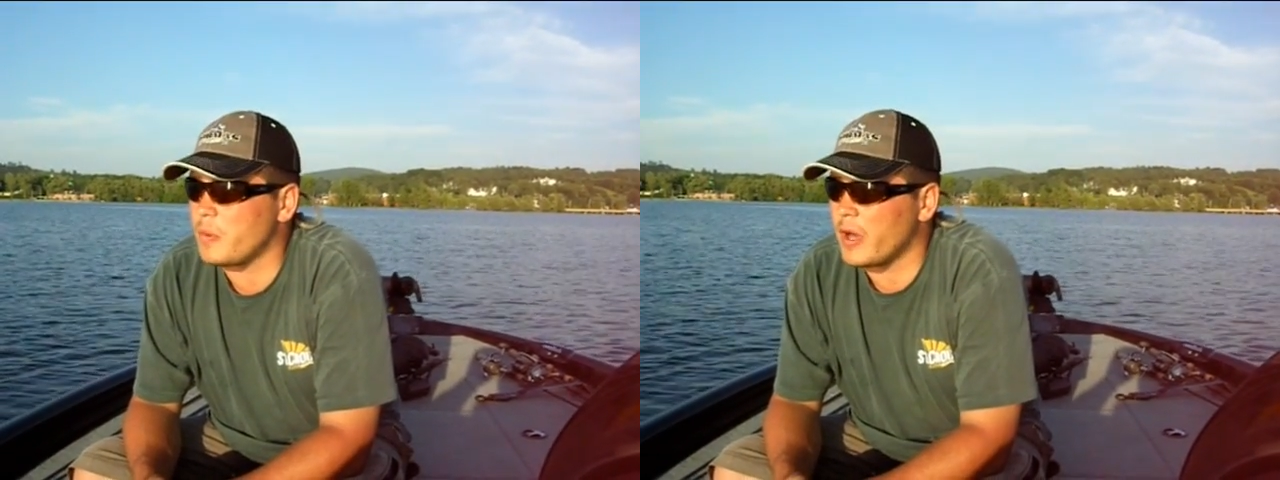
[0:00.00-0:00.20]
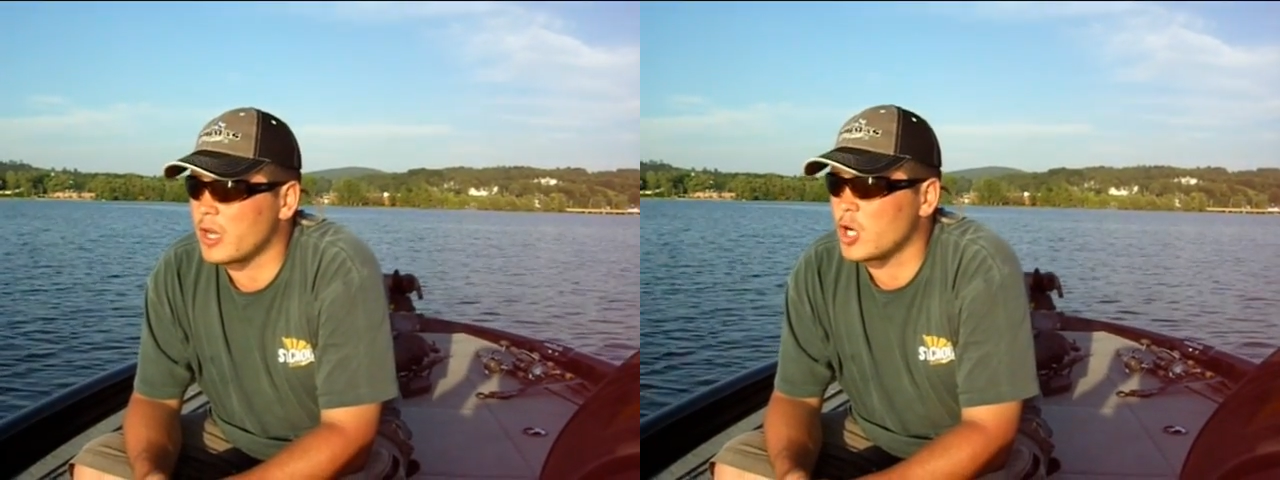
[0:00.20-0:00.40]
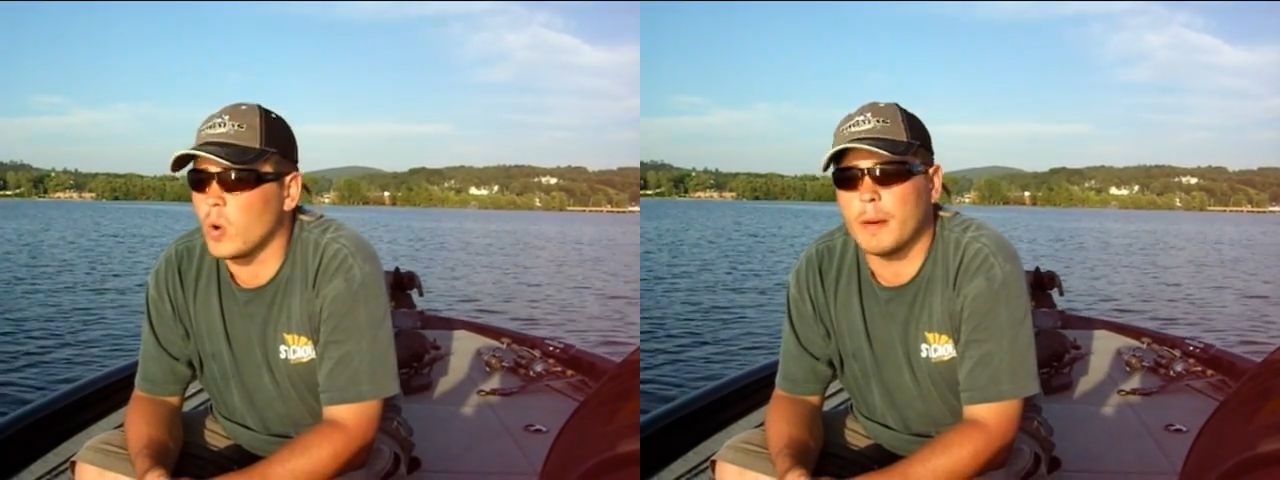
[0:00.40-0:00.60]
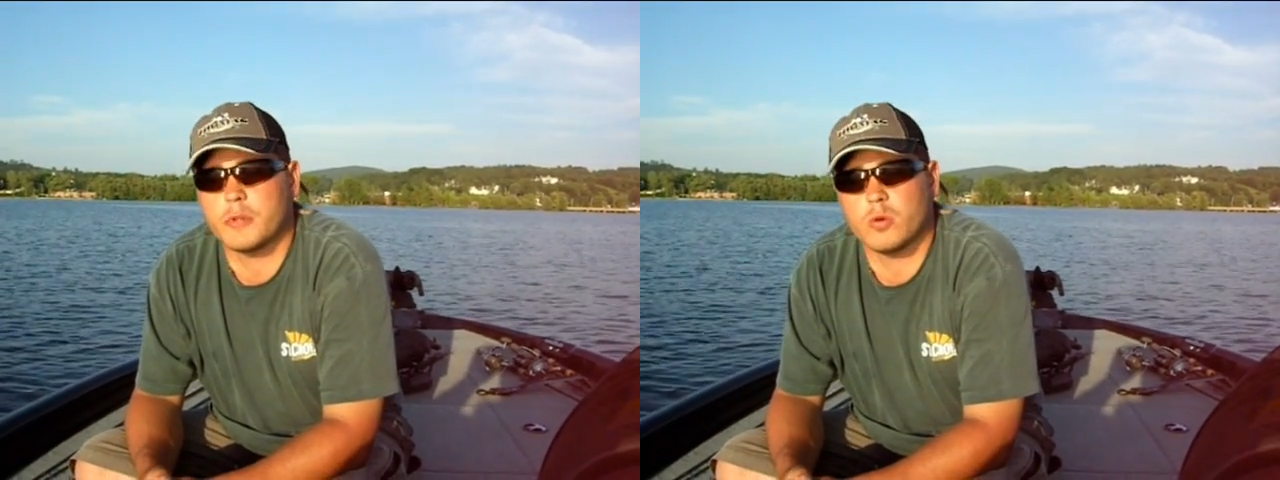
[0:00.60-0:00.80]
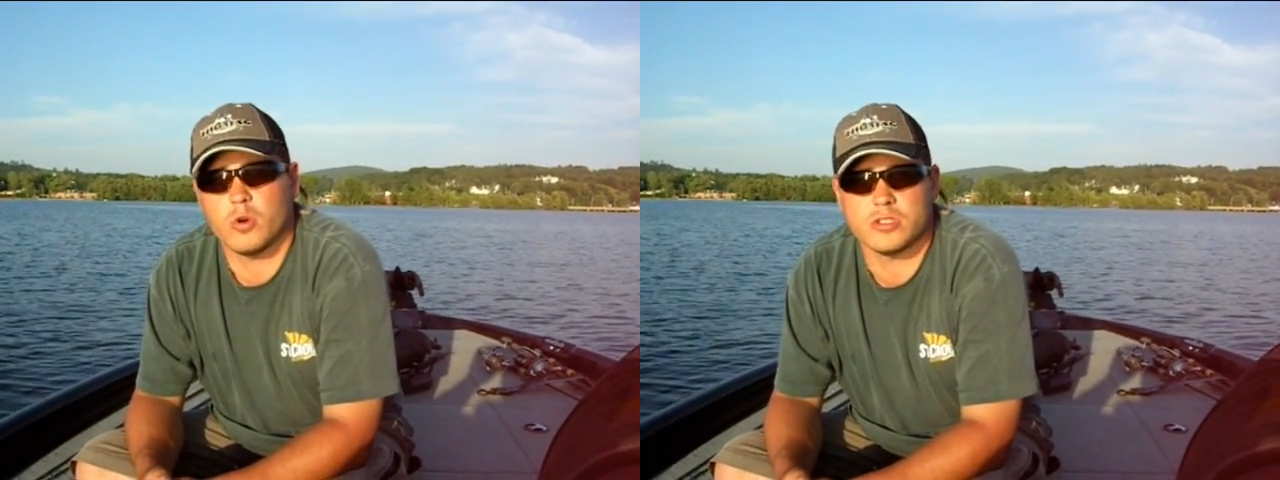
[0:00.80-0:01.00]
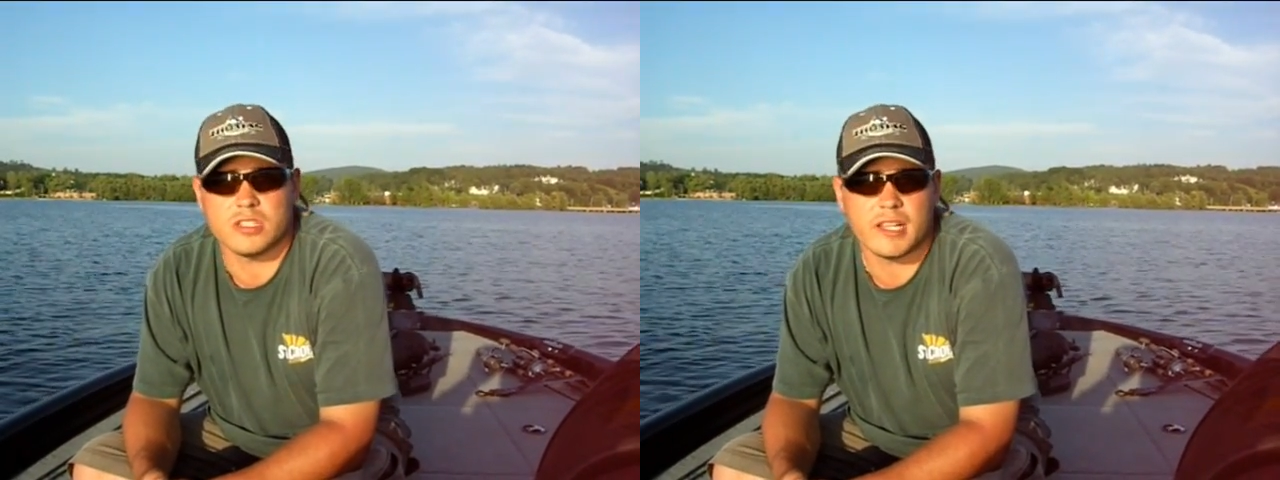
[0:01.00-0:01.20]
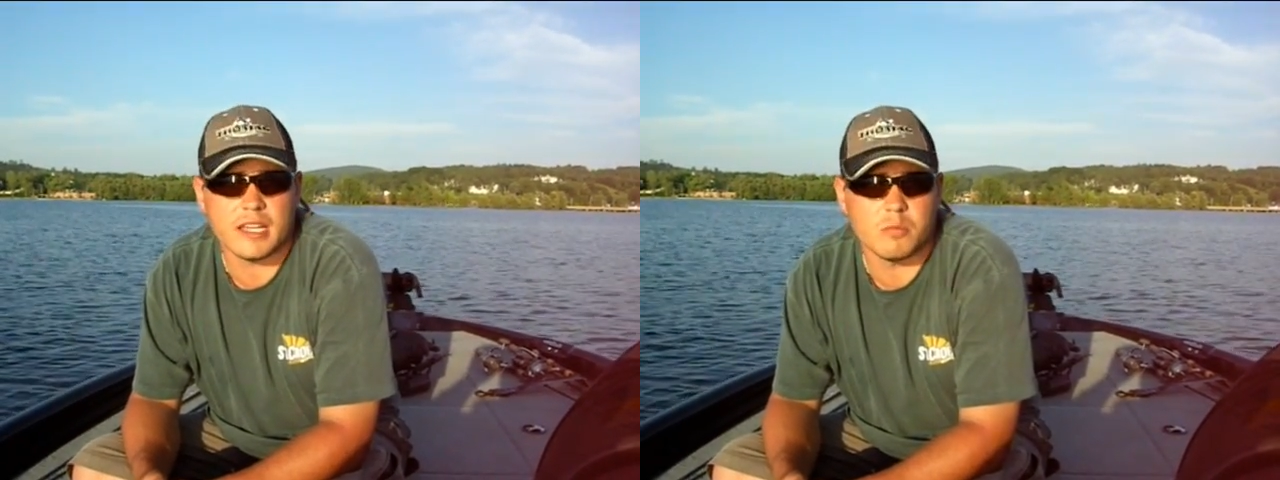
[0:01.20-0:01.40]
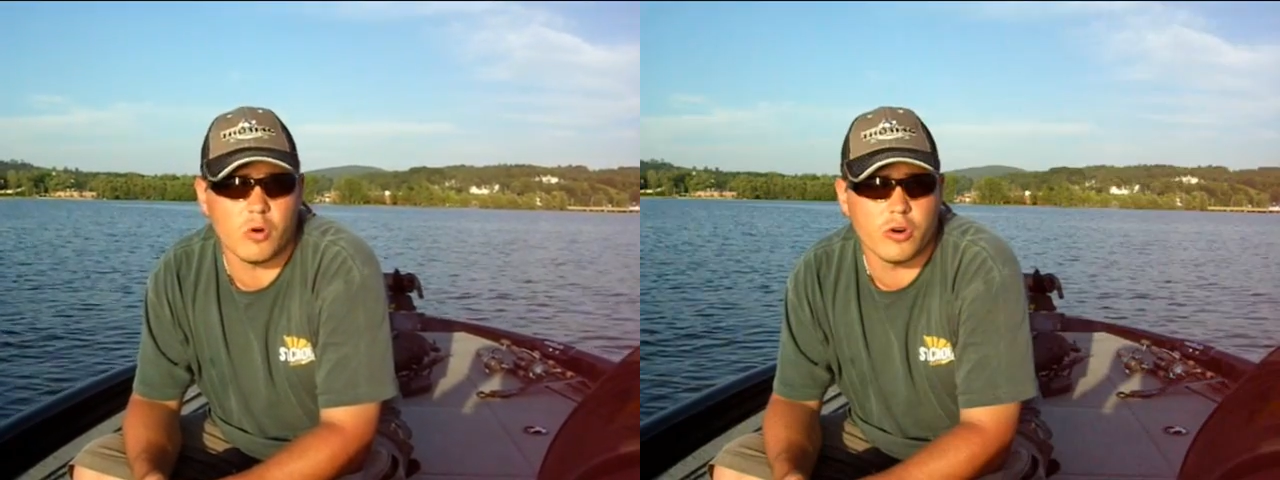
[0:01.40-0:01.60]
uh, go up towards the
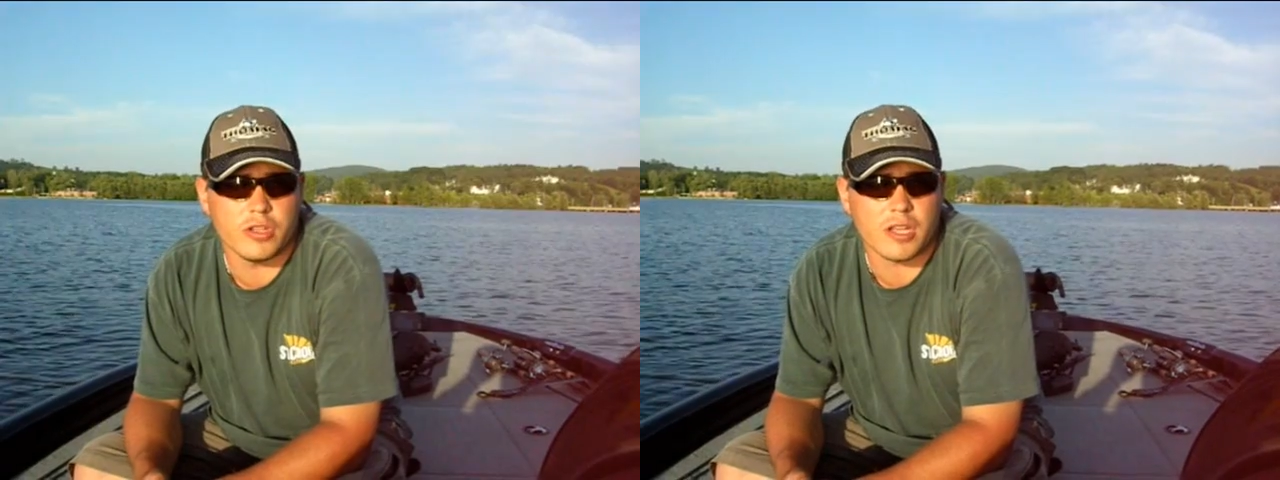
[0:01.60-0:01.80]
lake more in